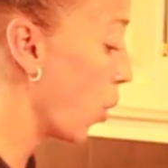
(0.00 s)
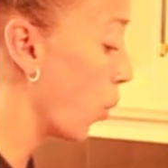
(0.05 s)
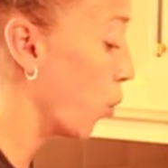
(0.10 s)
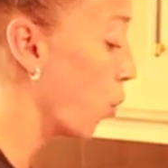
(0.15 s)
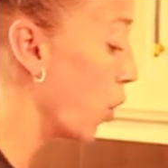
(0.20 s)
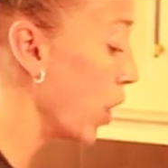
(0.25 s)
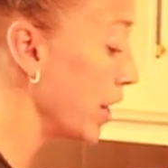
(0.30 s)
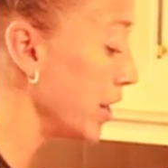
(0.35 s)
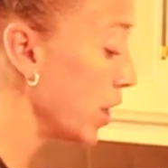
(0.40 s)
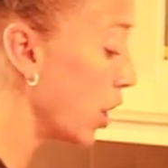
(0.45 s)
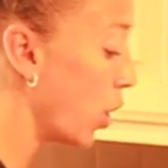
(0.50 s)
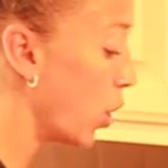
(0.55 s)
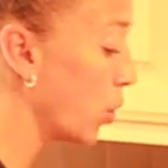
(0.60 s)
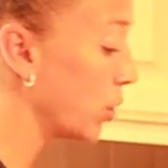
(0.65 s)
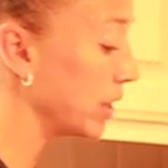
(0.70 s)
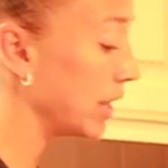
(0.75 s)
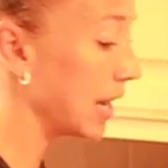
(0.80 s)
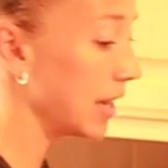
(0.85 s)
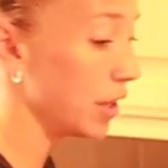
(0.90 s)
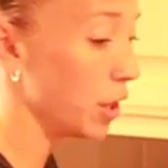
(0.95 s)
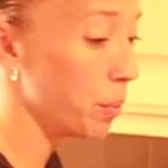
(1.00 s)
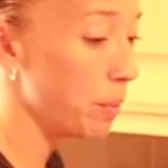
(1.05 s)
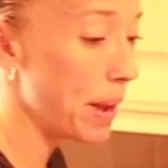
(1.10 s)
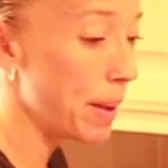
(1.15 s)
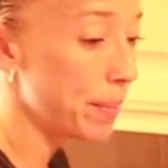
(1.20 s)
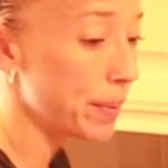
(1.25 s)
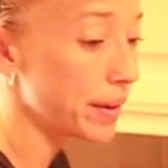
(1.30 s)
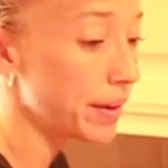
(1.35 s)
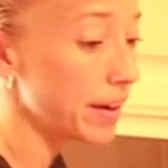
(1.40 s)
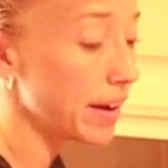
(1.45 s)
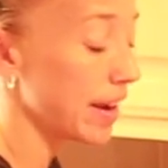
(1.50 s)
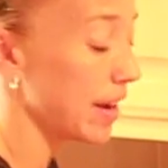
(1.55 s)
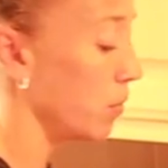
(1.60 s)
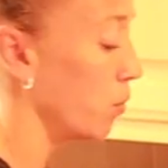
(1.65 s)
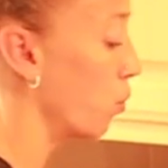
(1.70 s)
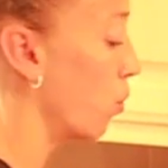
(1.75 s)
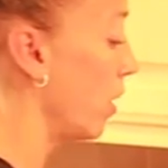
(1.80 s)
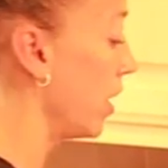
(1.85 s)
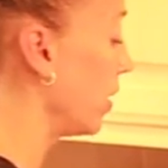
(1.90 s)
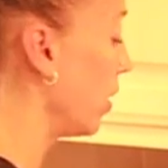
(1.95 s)
1 whole yellow pepper
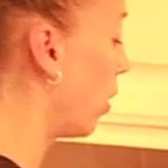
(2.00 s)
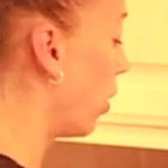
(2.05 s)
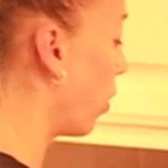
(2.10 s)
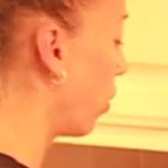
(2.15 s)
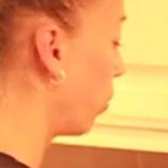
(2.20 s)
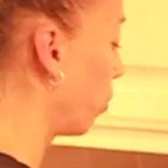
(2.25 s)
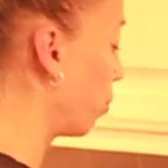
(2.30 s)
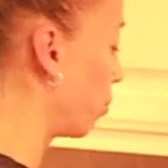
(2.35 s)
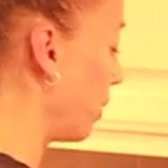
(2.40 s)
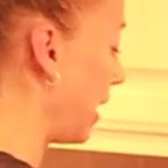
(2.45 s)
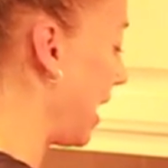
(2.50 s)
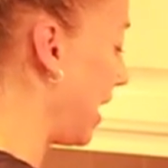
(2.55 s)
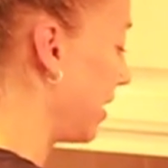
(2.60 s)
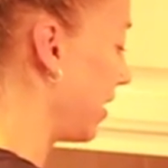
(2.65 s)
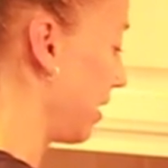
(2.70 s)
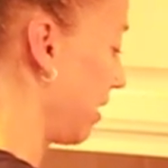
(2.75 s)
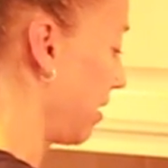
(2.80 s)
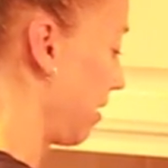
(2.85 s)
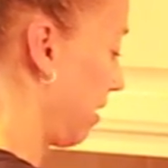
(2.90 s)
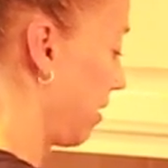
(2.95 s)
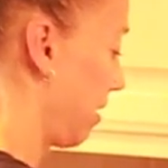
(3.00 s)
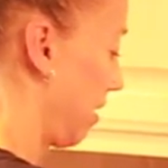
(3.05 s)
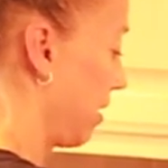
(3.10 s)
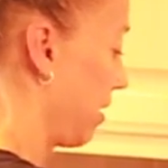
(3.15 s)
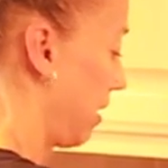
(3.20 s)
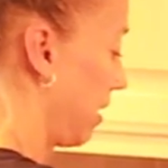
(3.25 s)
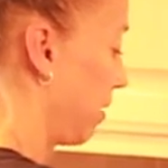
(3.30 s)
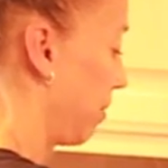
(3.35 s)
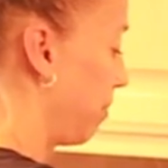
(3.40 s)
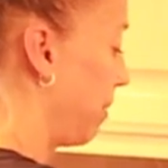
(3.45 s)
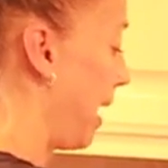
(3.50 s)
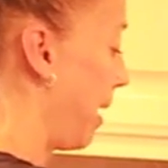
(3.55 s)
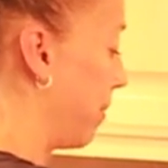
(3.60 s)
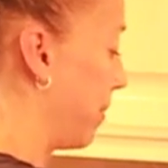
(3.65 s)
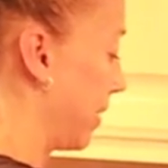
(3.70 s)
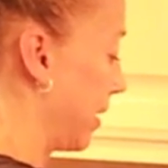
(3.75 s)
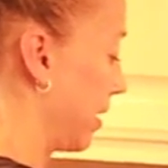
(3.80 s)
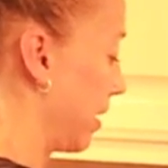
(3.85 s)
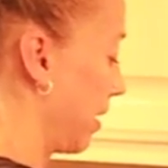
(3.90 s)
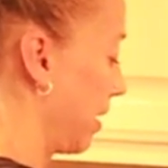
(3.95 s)
and 1 whole red
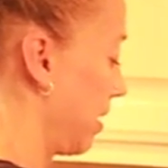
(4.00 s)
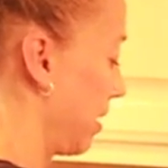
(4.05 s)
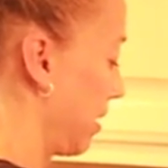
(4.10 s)
pepper